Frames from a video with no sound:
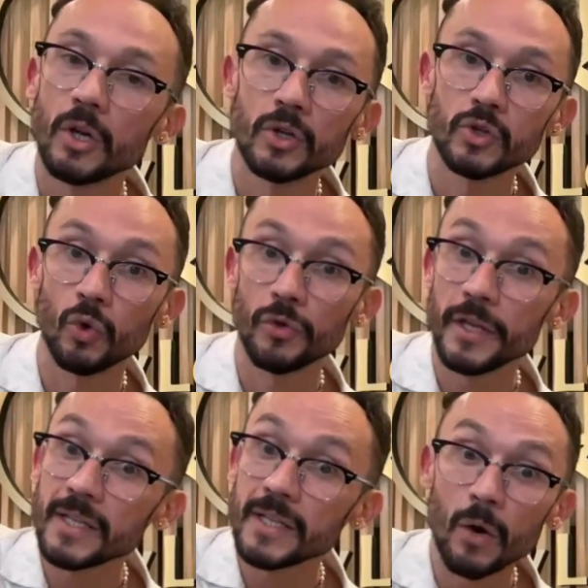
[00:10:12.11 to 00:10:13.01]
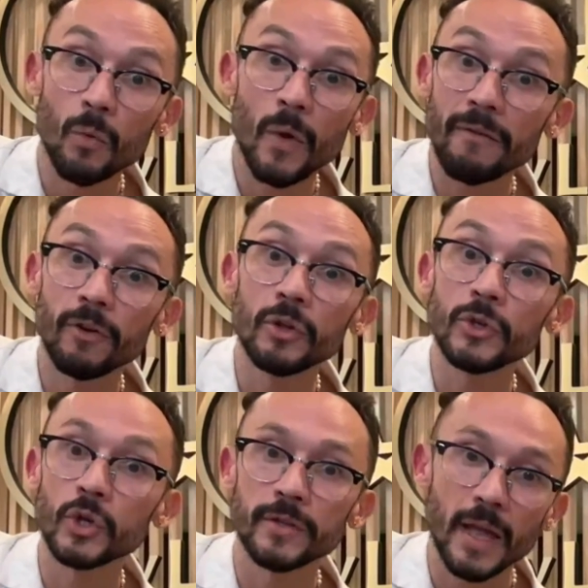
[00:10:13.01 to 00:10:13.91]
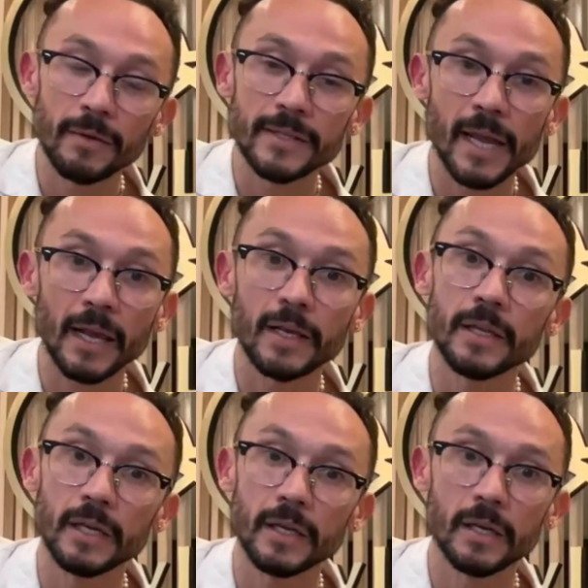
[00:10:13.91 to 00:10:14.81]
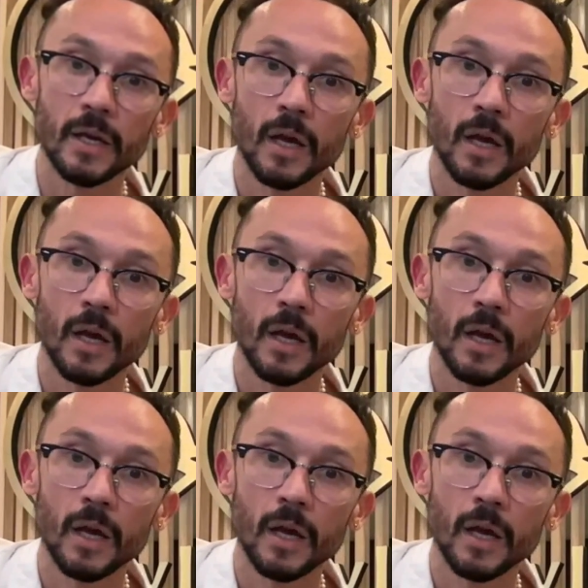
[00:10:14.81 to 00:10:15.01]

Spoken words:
So this is a revolutionary technique.